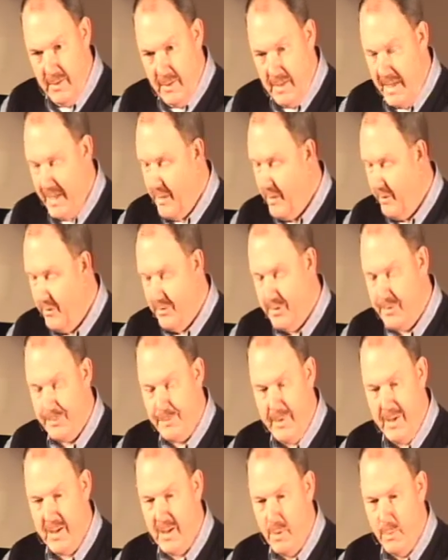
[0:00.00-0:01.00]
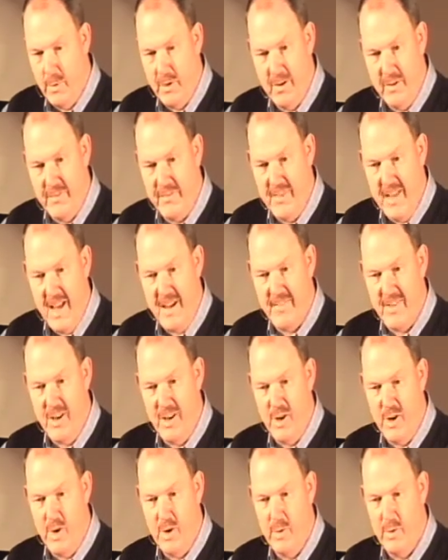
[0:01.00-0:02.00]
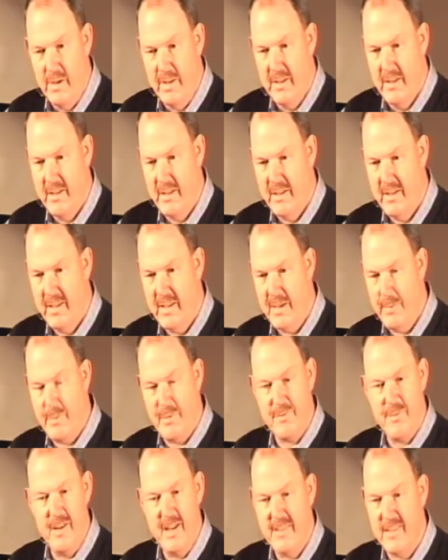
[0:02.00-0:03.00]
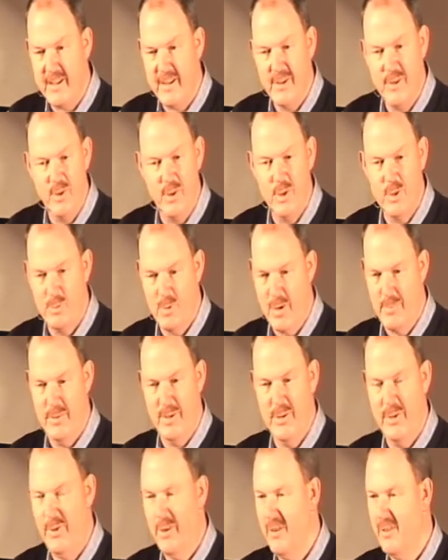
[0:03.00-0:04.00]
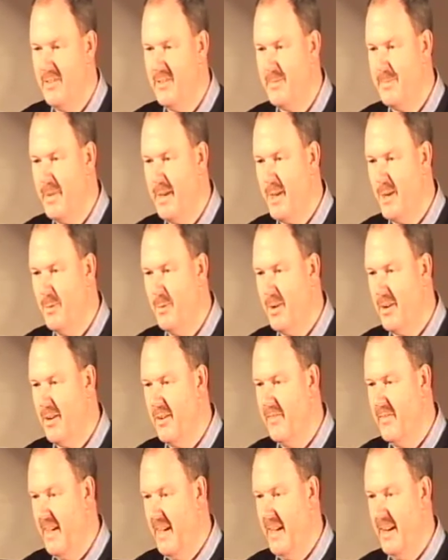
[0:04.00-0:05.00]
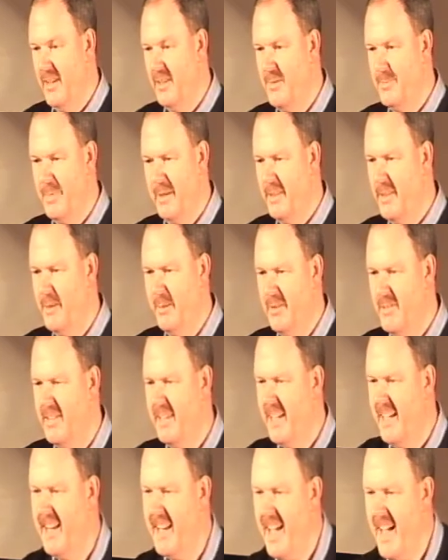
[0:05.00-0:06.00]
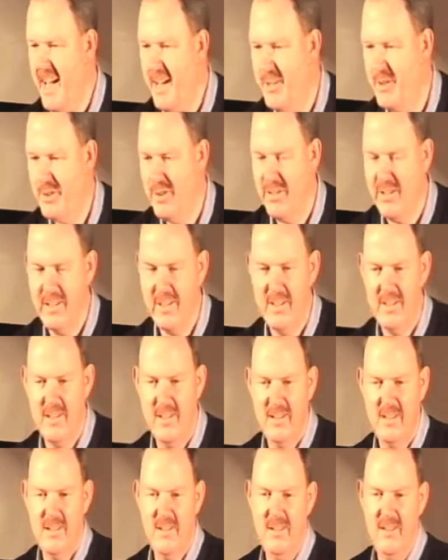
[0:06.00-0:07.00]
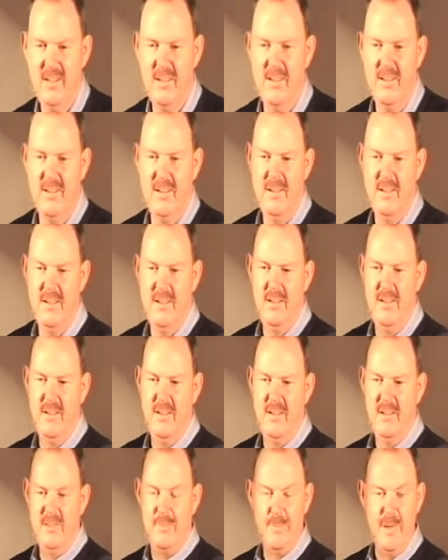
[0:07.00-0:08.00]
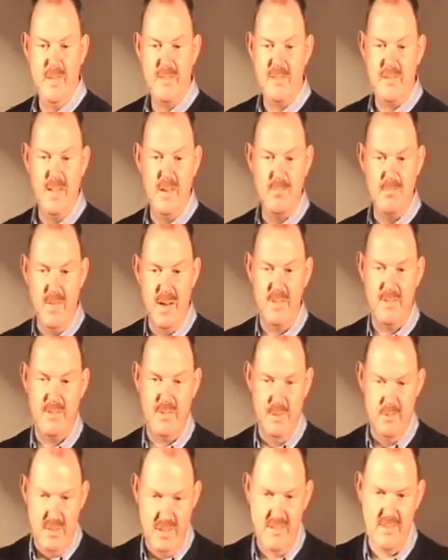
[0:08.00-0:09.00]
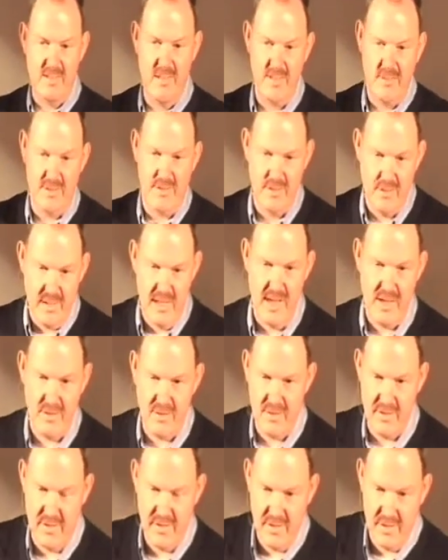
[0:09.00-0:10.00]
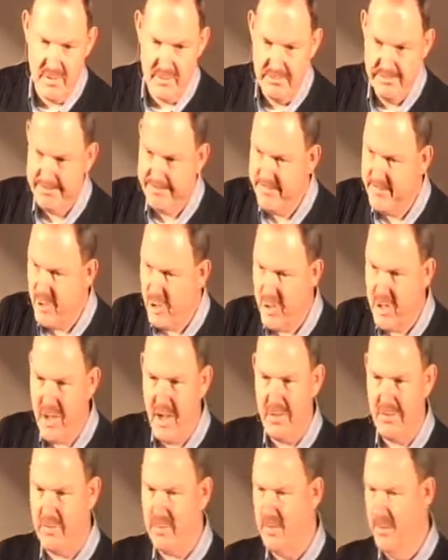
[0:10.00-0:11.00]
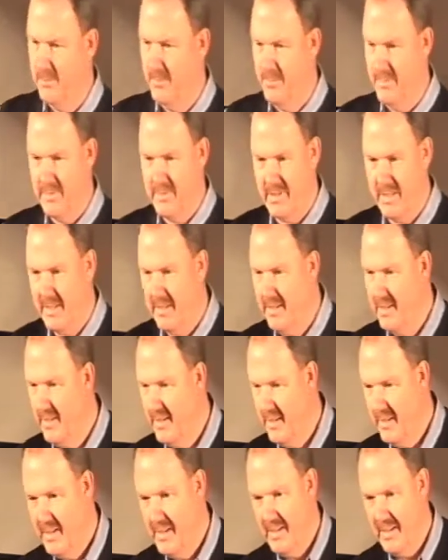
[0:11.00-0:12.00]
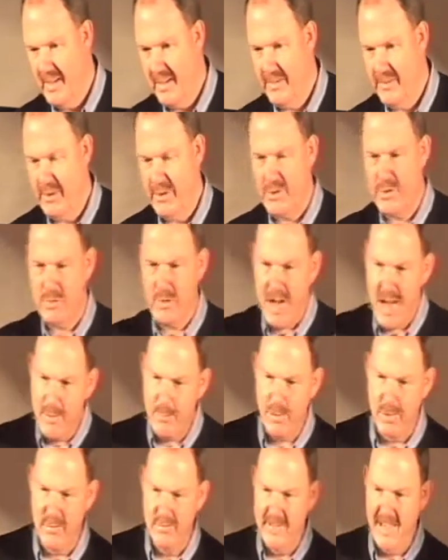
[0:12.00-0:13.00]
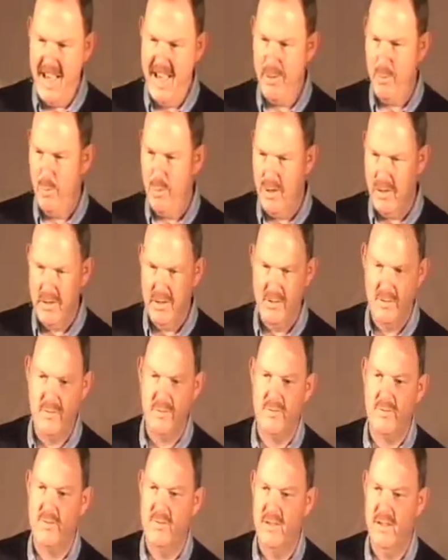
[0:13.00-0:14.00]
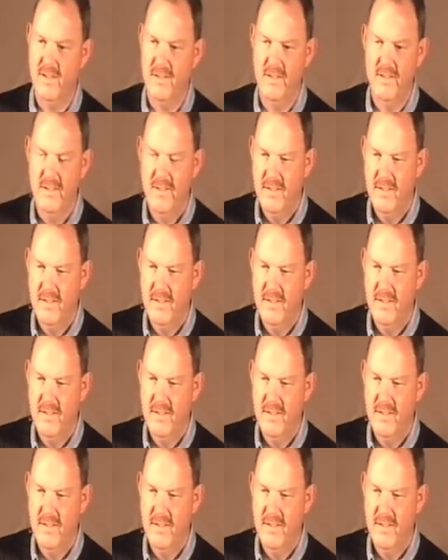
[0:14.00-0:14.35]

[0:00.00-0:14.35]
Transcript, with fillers: he couldn't speak a word of Navajo, and he befriended an old woman who couldn't speak a word of English, but there was a connection. He spent some months doing his dissertation on their customs and, and their tribal networks. And,